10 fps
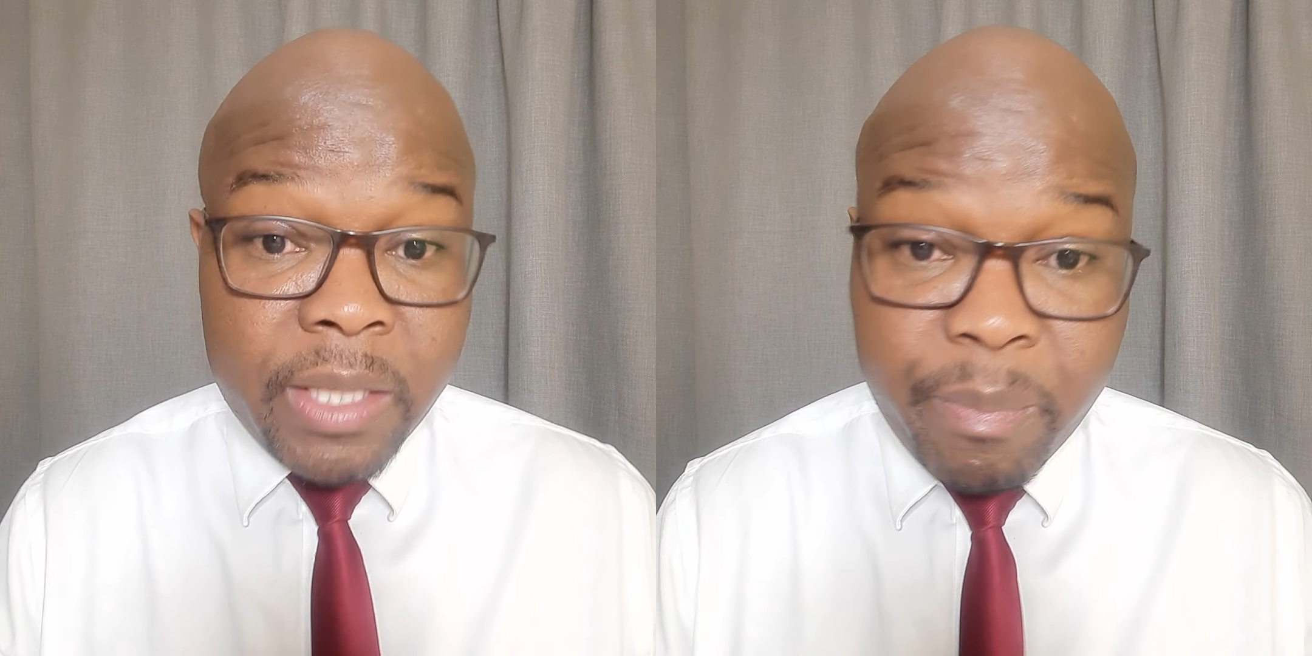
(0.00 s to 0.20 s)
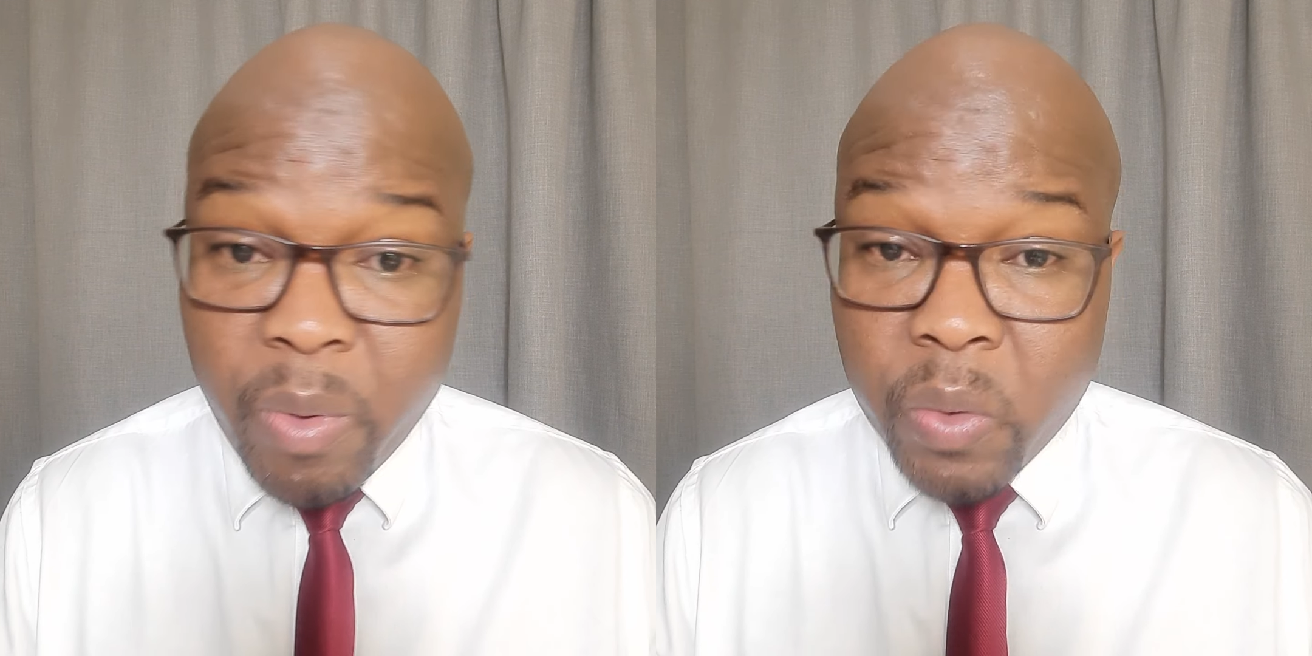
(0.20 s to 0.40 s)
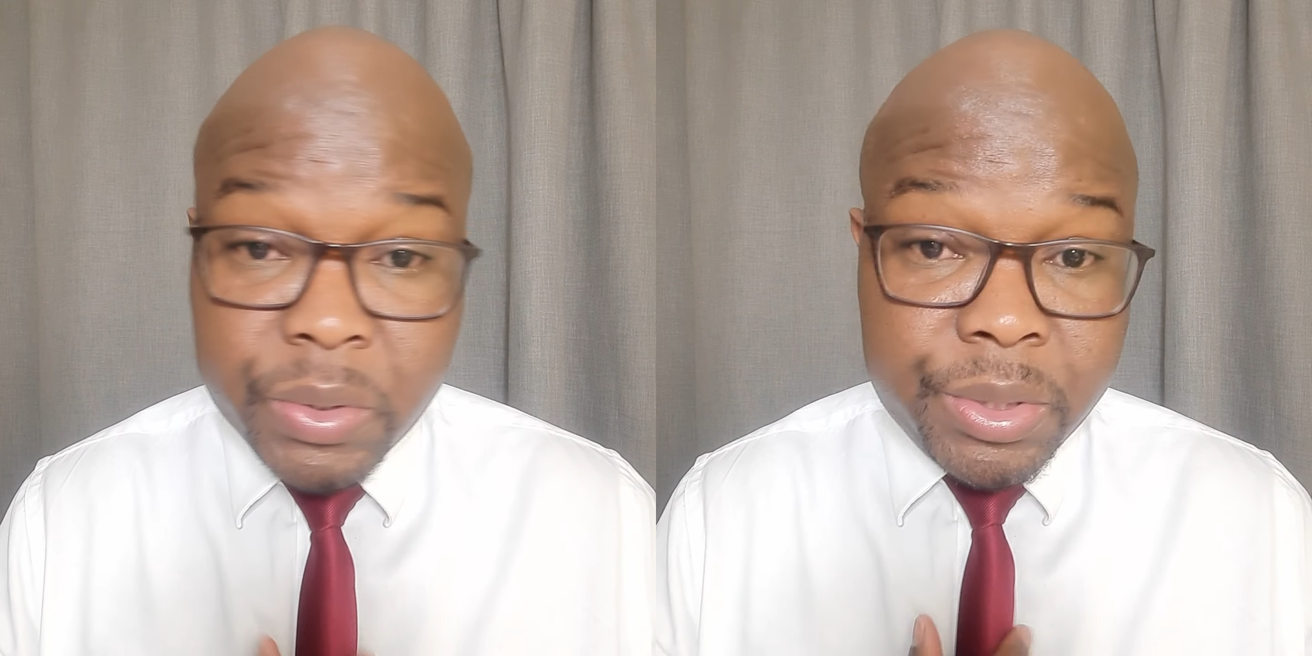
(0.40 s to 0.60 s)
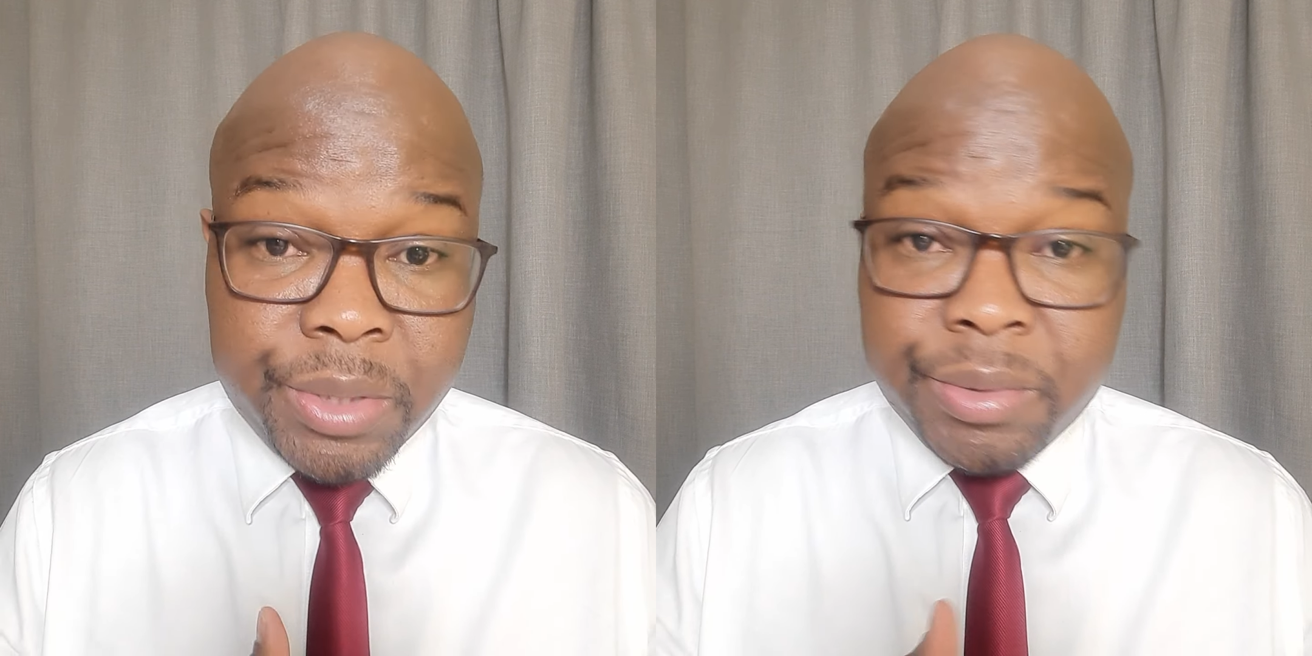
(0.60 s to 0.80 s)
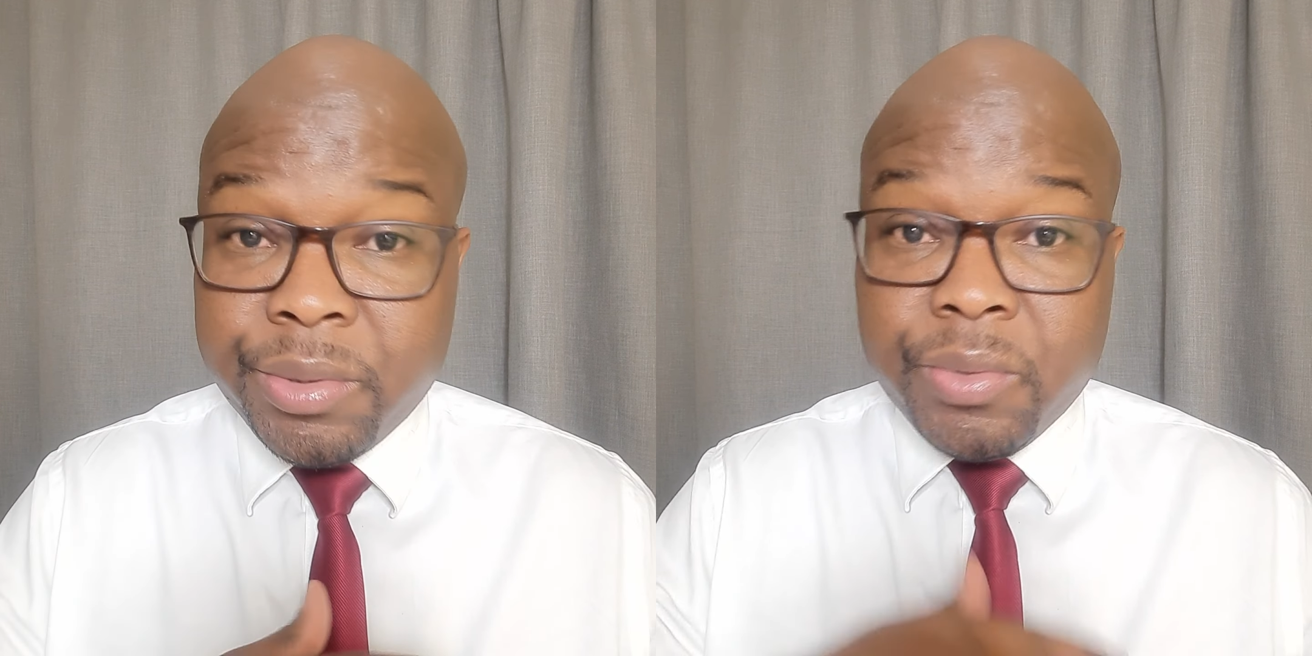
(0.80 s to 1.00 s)
the bond,
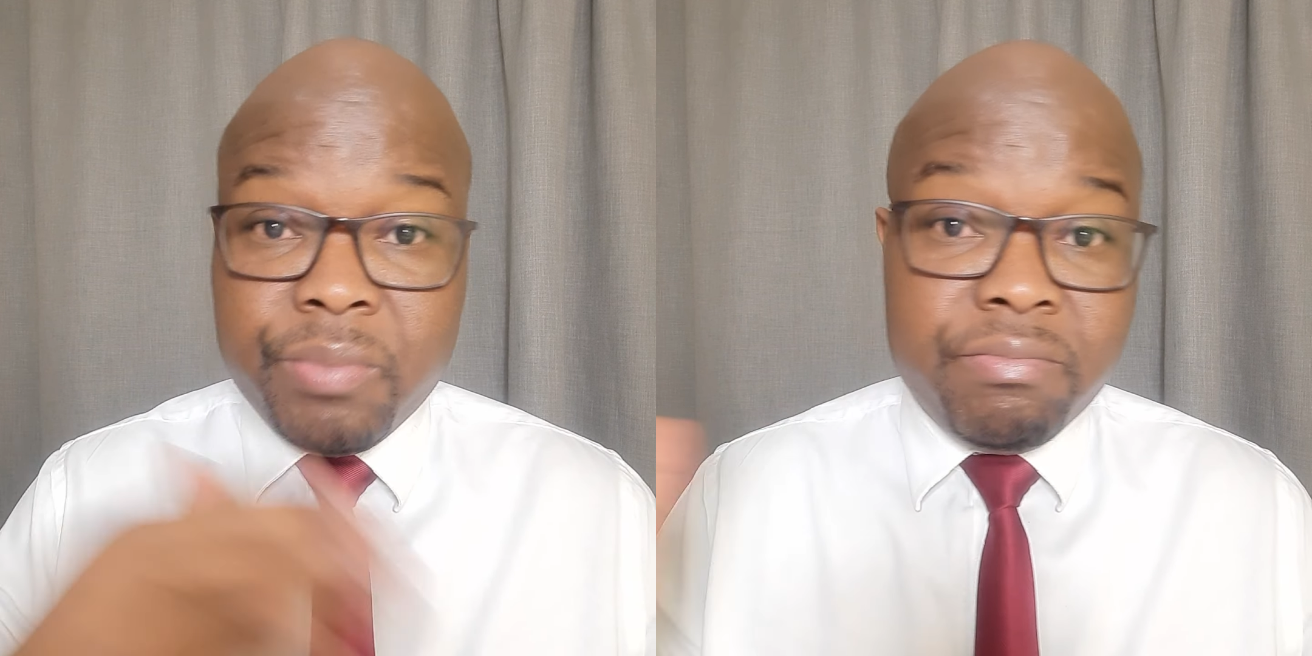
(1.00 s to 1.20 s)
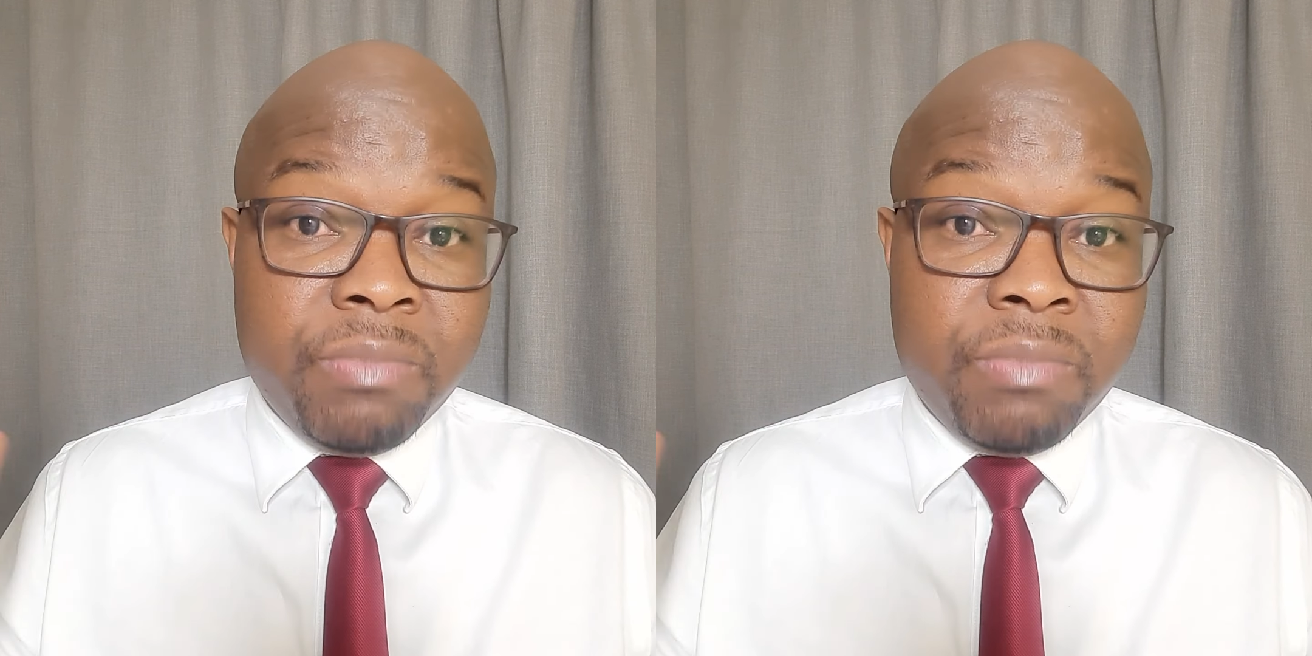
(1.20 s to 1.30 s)
you,